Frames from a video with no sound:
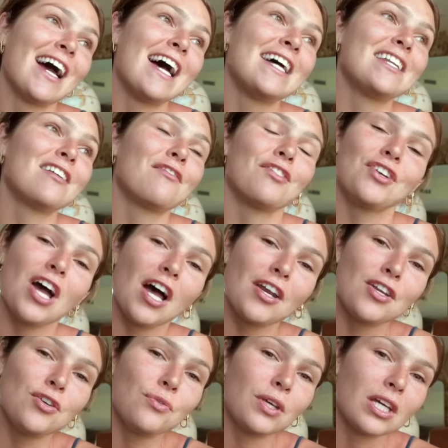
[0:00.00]
And if you're not
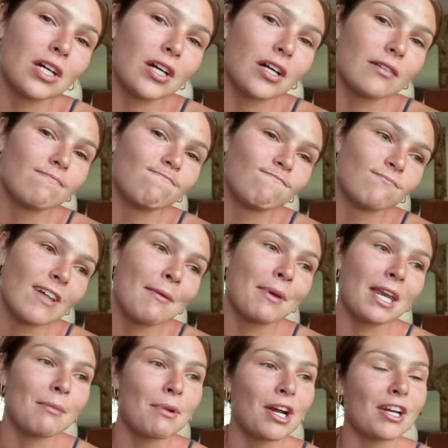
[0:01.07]
new here, I'm
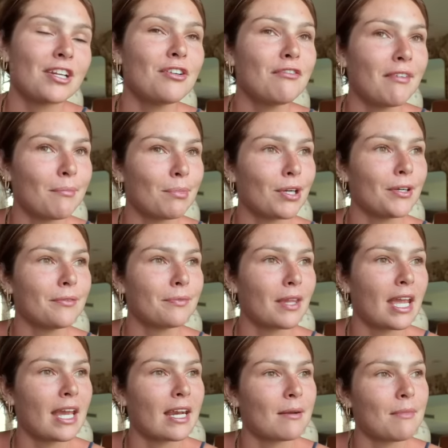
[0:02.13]
getting married in November
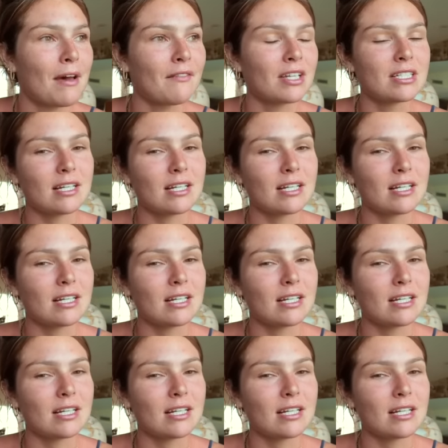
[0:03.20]
and I'm having a